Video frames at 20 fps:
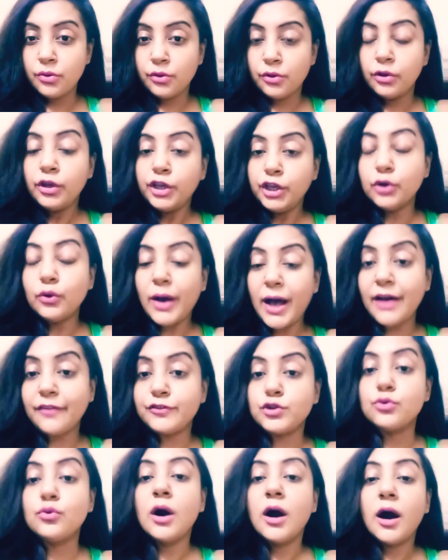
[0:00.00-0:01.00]
You have
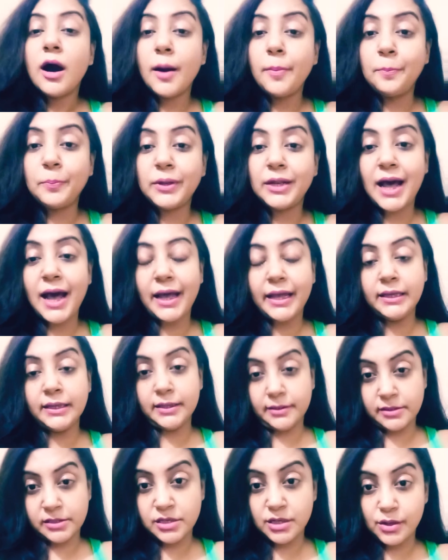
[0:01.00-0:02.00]
to apply
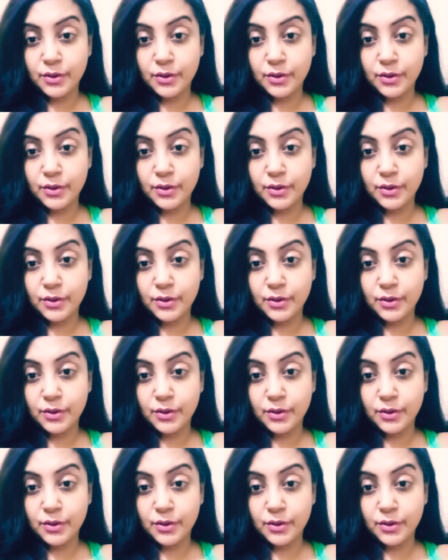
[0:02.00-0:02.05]
it.